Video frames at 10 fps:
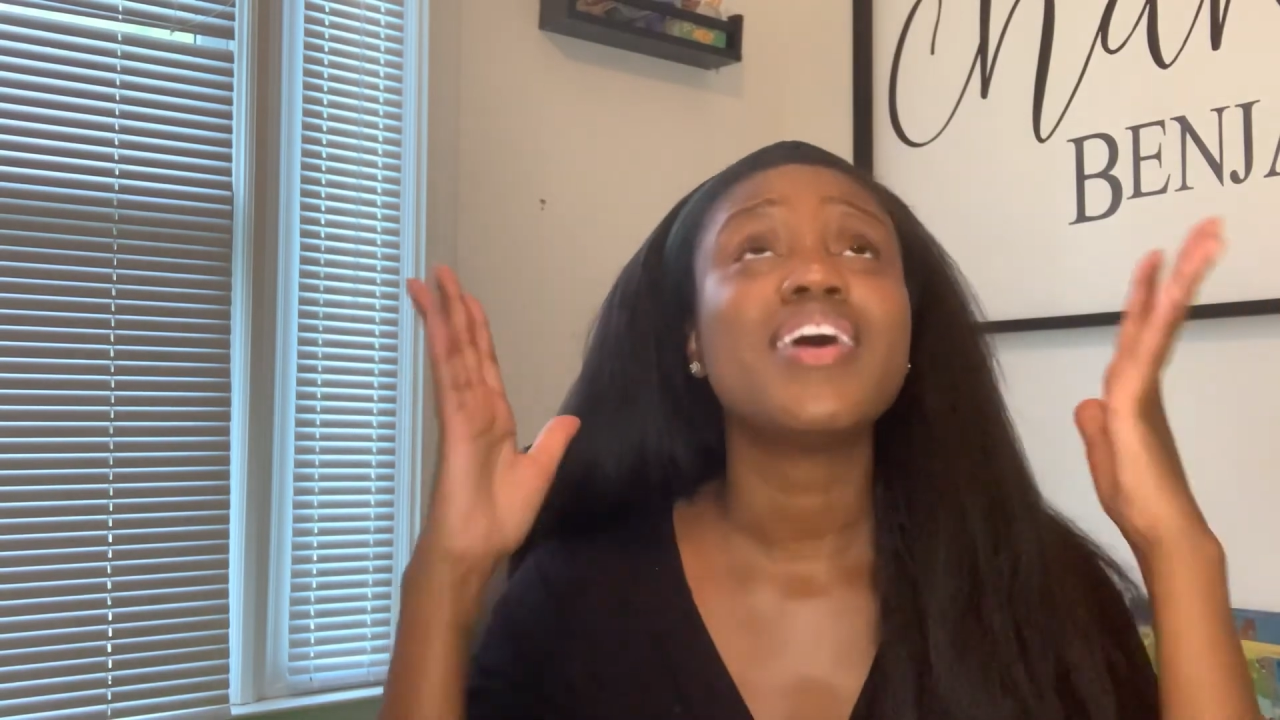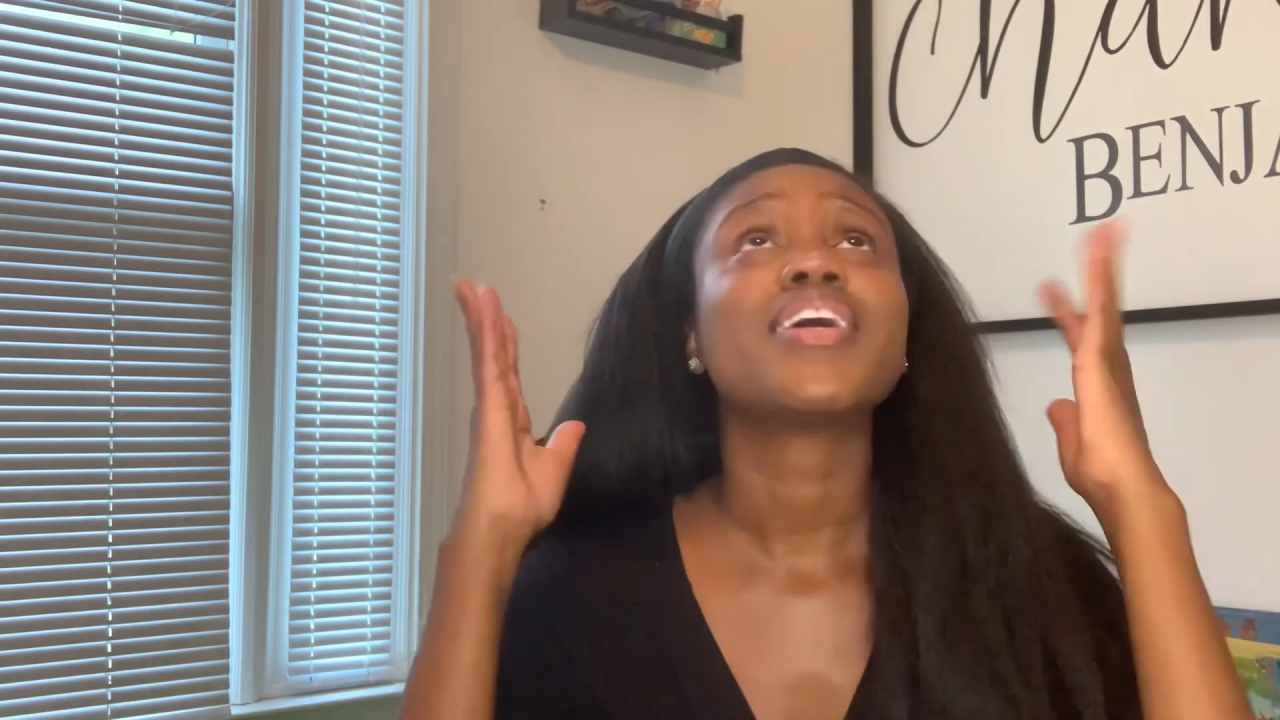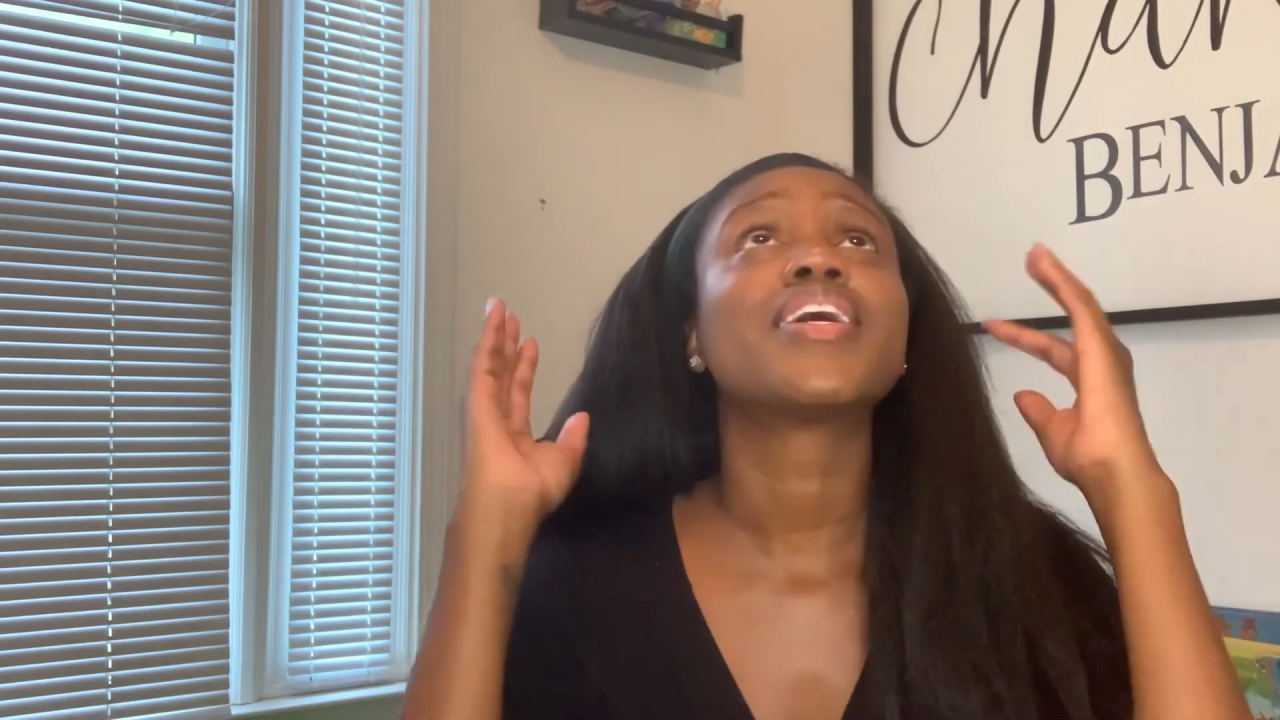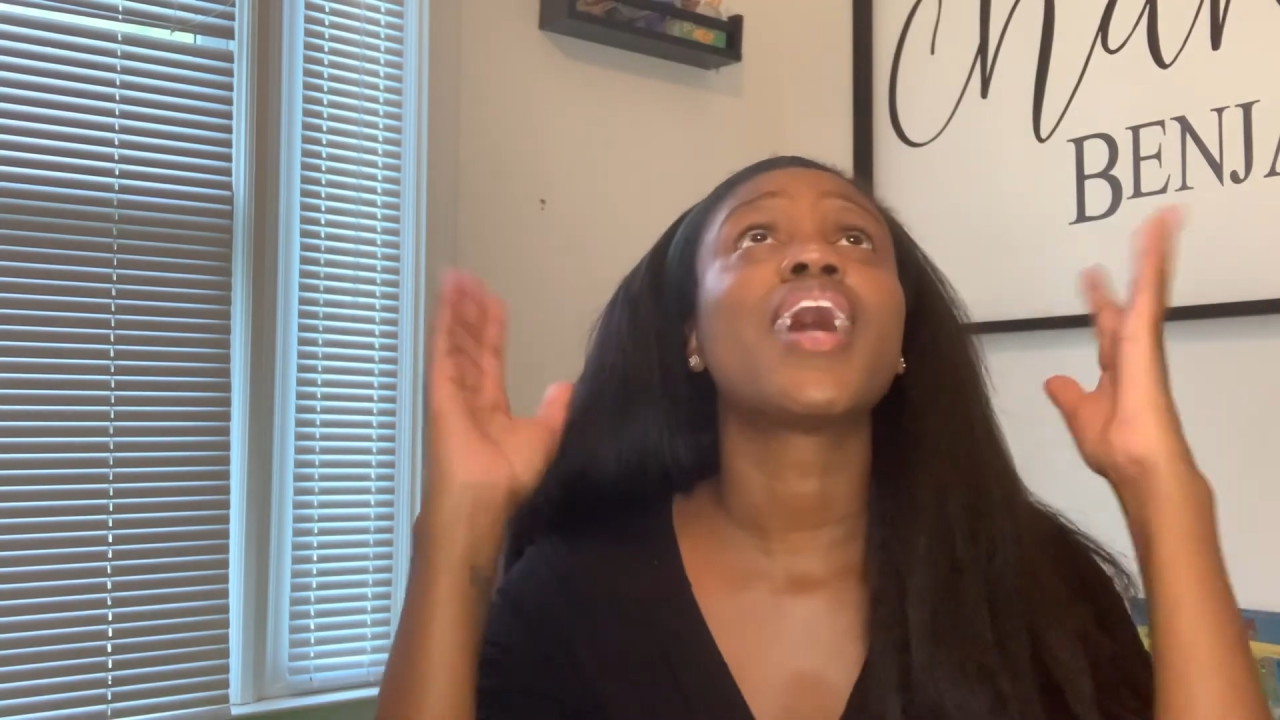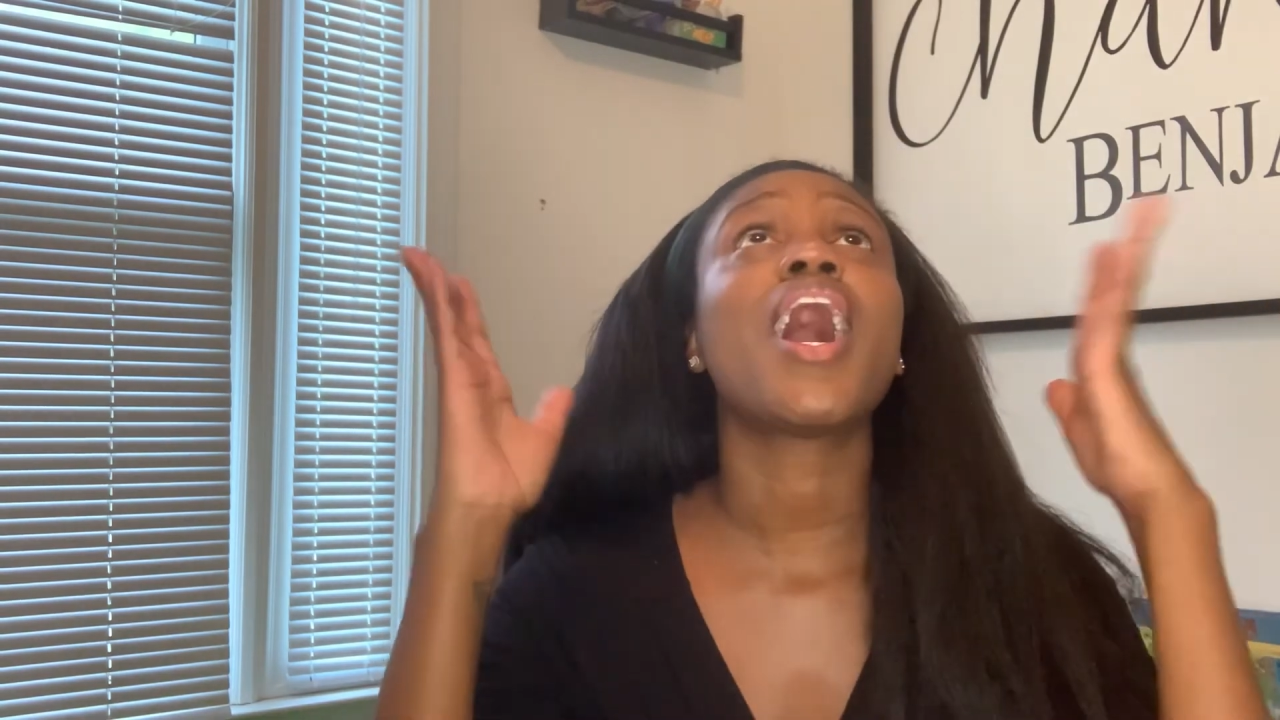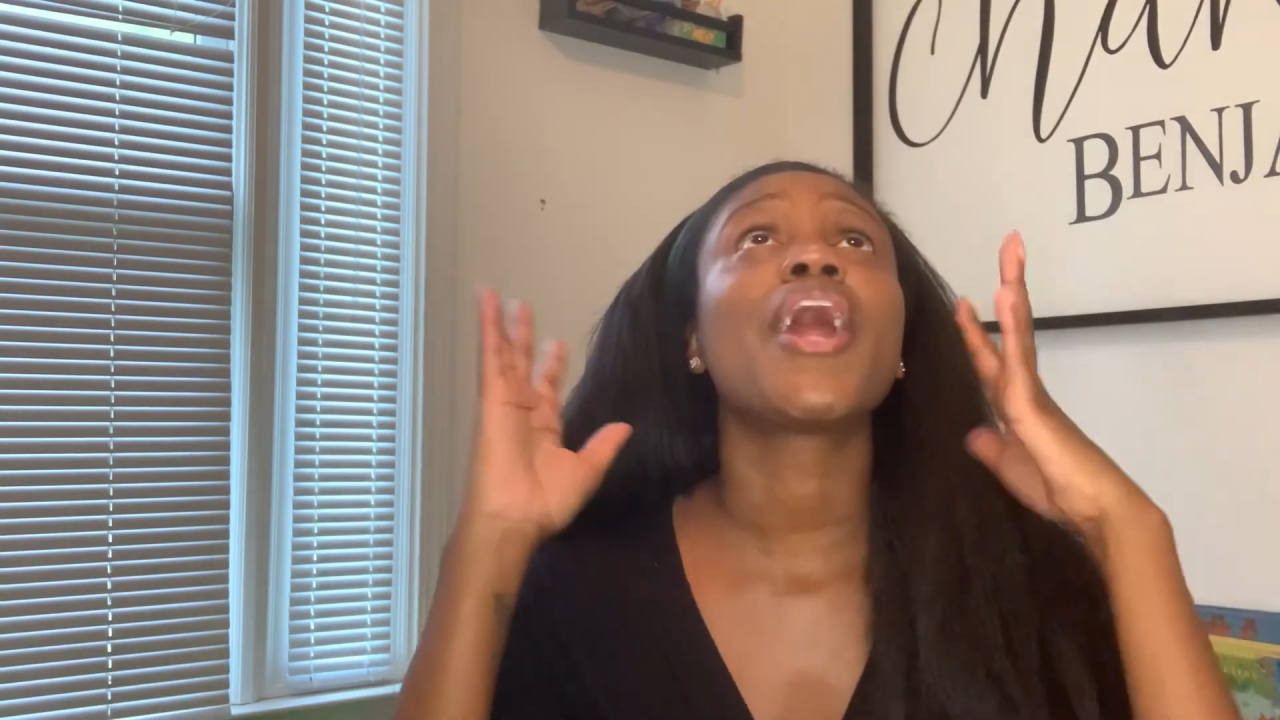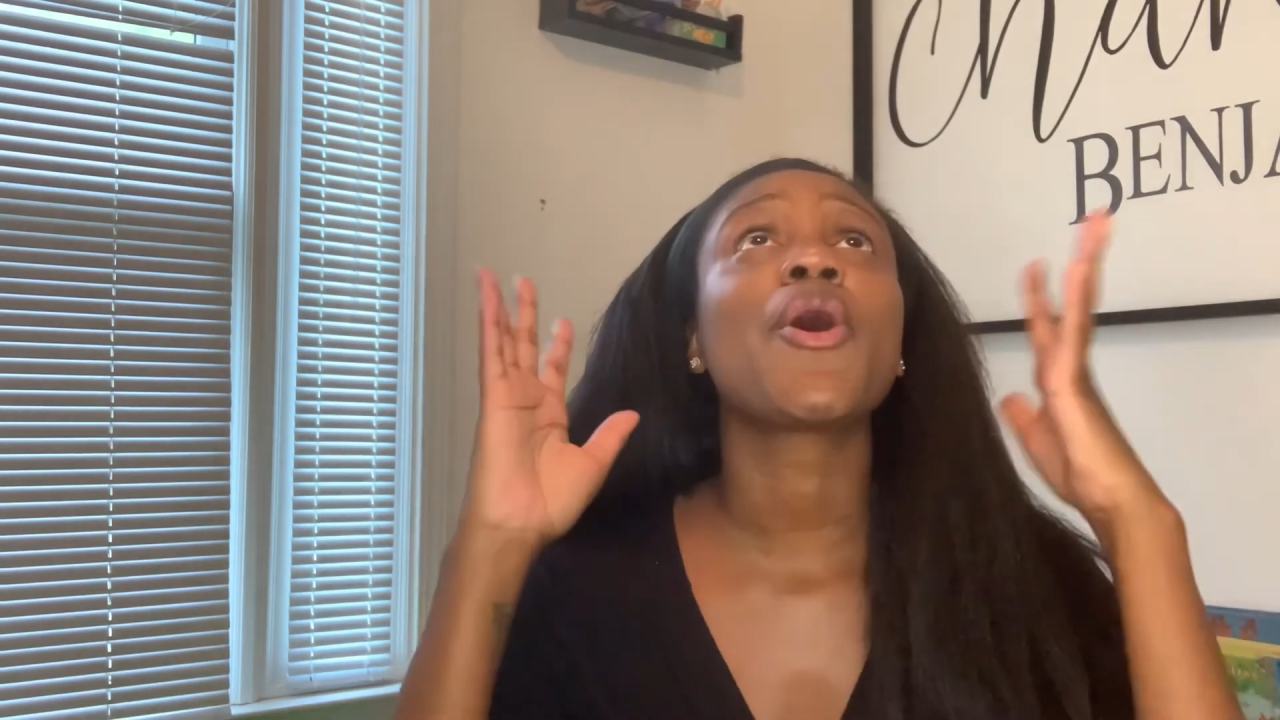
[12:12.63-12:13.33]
God